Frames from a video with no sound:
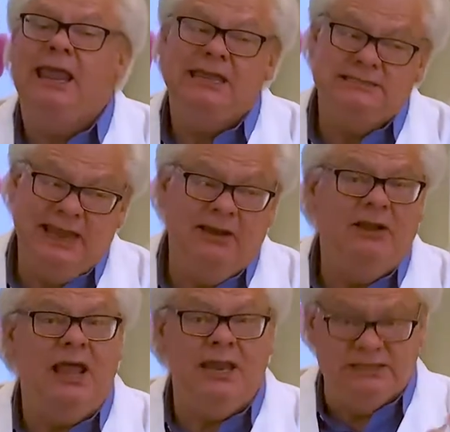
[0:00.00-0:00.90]
His
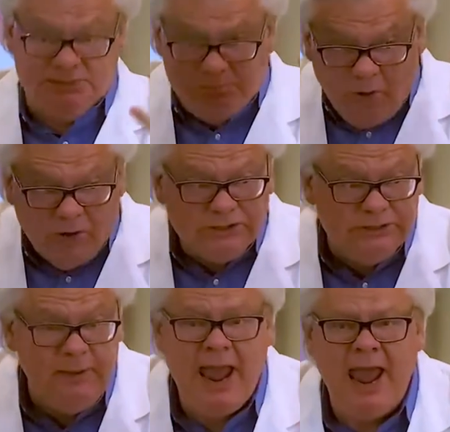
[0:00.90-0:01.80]
hairline is
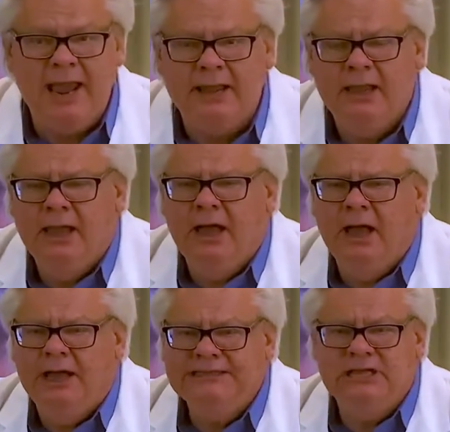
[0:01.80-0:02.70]
marched back.
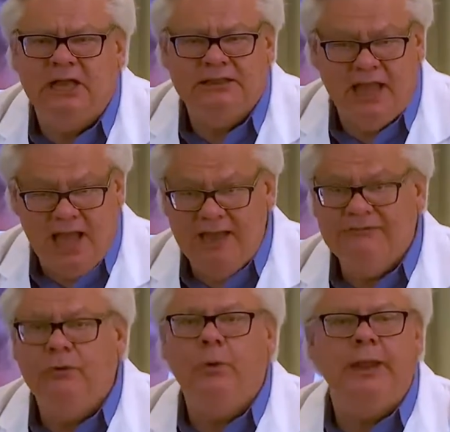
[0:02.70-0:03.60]
He's got the high
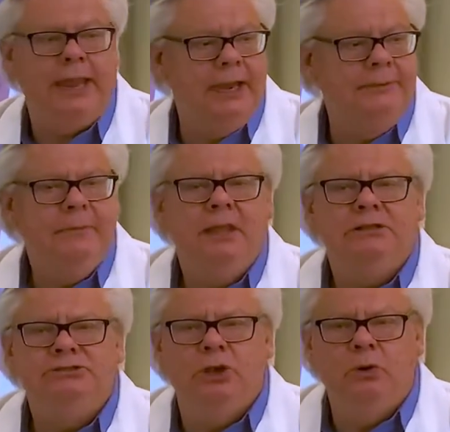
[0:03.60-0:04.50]
forehead.
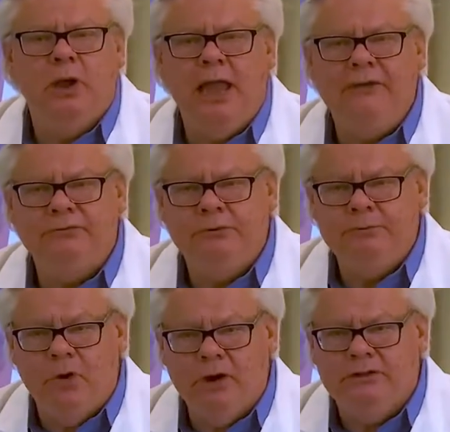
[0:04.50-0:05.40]
So after we
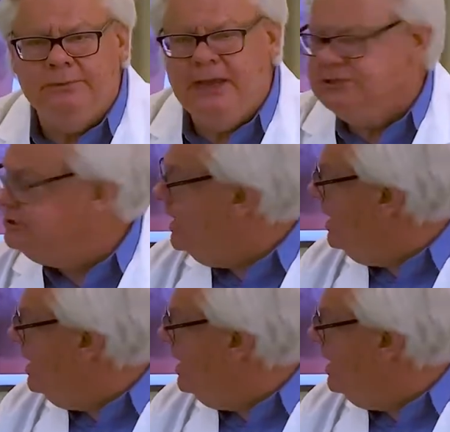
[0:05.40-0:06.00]
mark the patient